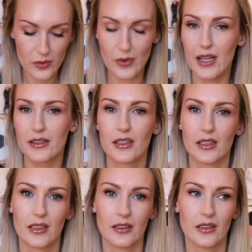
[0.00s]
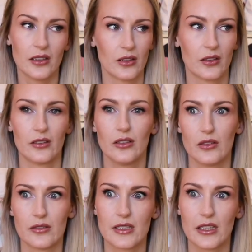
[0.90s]
rather than, you know,
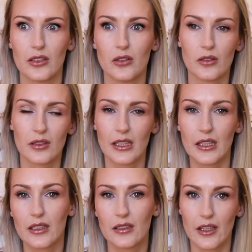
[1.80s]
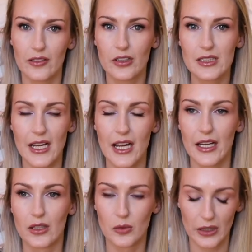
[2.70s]
using a new thing every
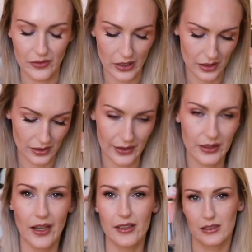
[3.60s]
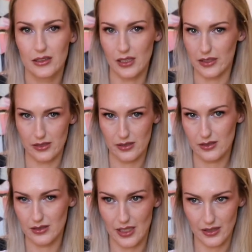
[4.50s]
day or whatever. Like that does
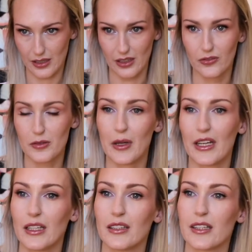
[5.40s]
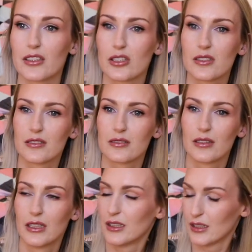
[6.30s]
nothing for me. That just
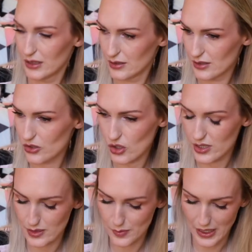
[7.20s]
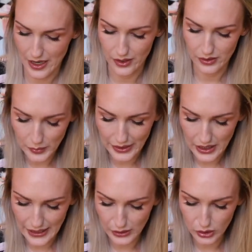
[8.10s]
stresses me out. When
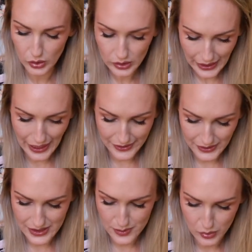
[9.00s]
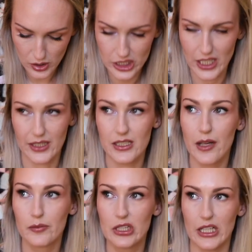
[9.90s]
I look at this project
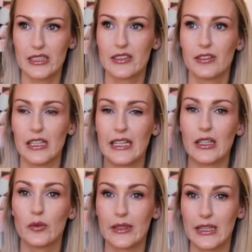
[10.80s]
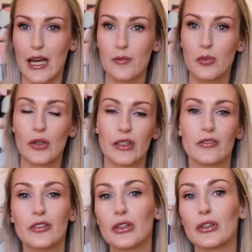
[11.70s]
objectively with that point
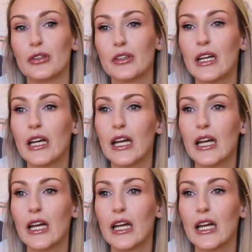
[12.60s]
of view,